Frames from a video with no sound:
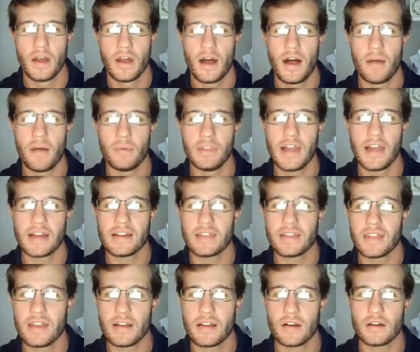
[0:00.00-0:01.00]
We'd like to
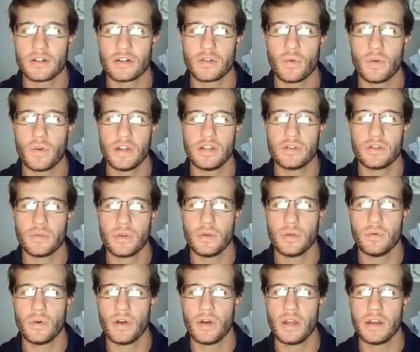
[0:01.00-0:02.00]
thank our
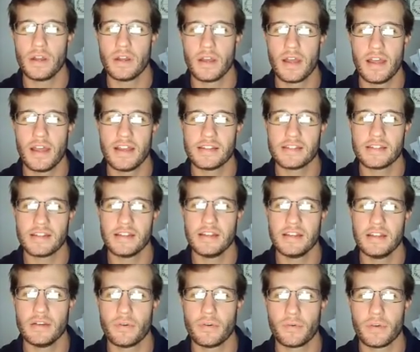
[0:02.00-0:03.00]
2021 SC
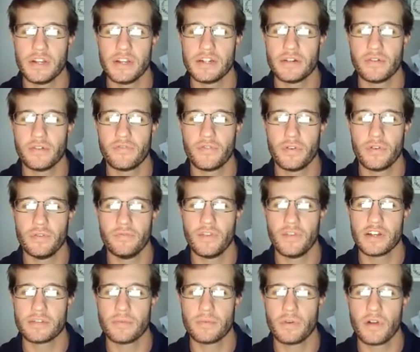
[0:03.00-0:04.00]
Regional Fruit and
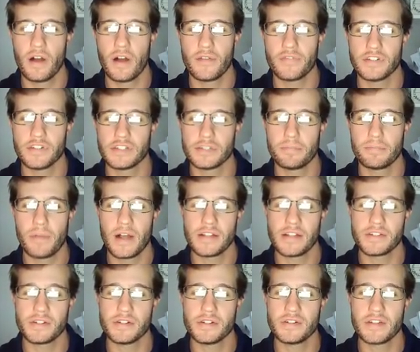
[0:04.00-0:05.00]
Vegetable Conference
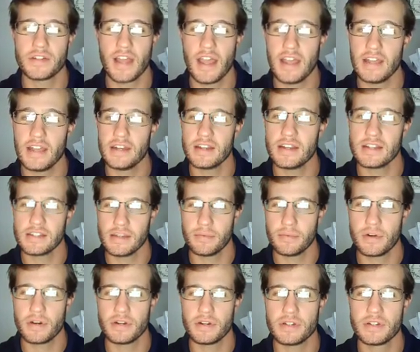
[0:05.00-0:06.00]
sponsors and
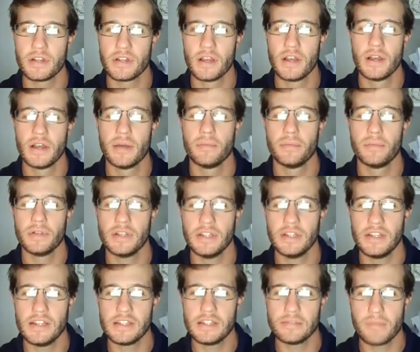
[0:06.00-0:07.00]
exhibitors.
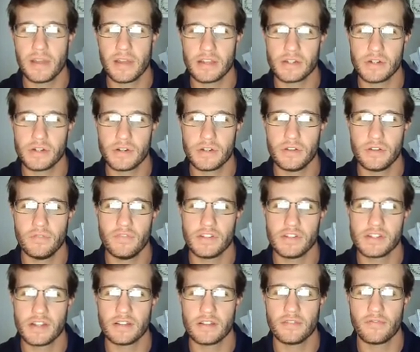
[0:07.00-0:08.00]
Please make sure you
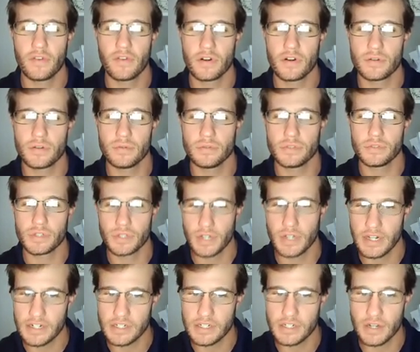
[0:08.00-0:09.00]
visit the virtual
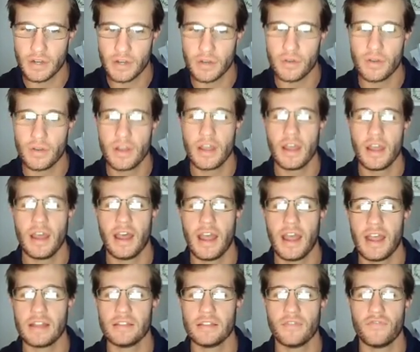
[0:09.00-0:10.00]
trade show
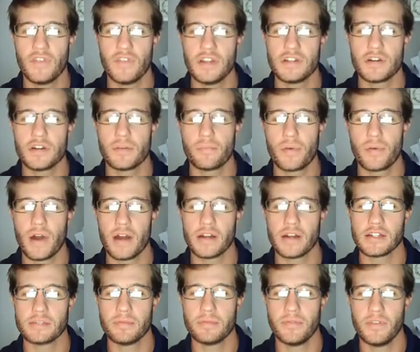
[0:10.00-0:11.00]
and the featured
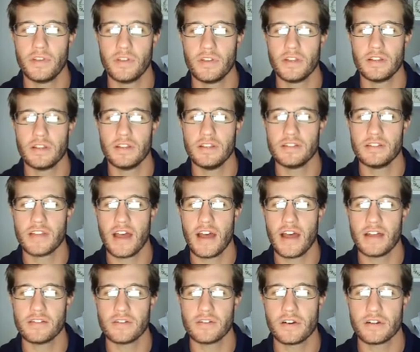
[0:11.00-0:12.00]
products pavilion. These
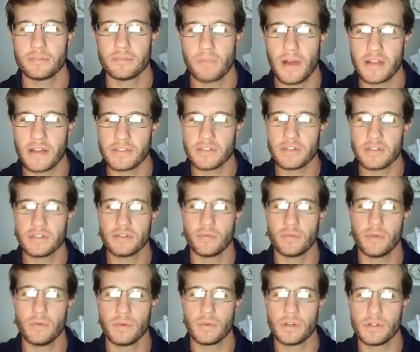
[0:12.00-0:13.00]
guys are our sponsors, and
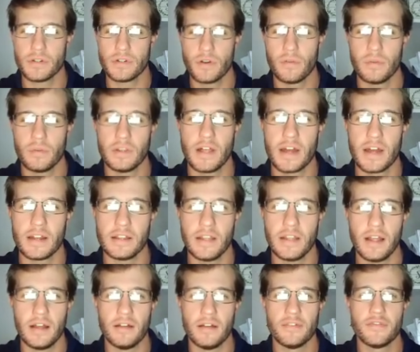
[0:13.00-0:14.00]
we want to show them a lot of
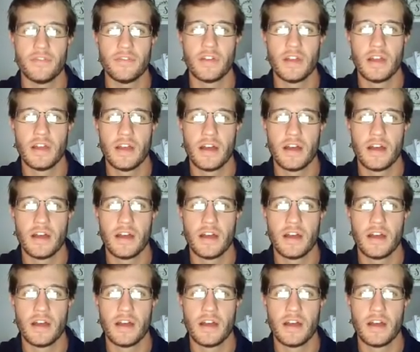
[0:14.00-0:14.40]
love.